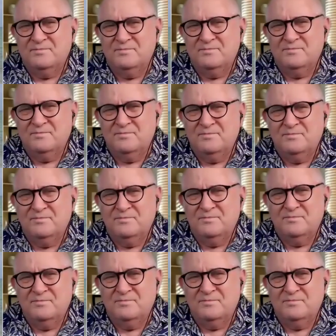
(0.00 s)

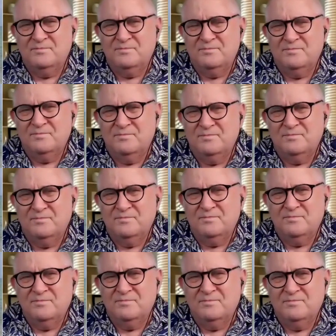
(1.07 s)

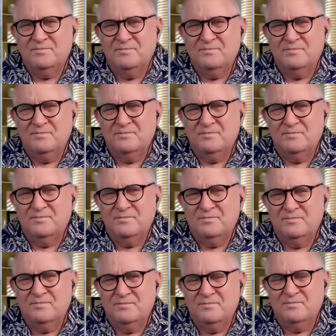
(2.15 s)

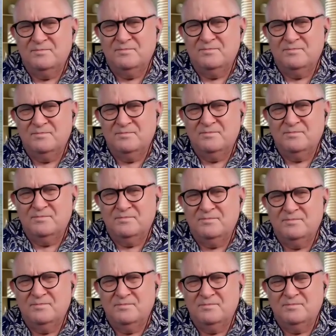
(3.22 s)

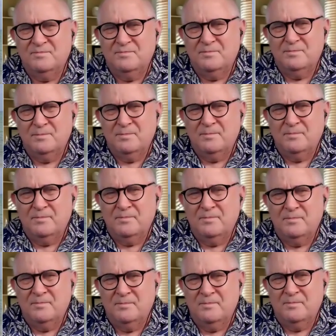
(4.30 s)

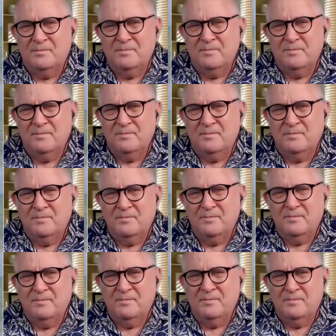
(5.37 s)

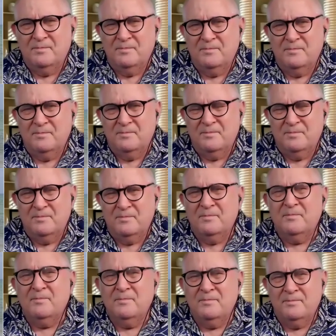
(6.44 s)

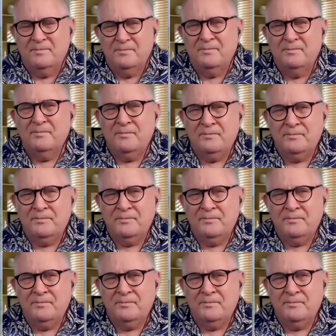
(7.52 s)
[no speech]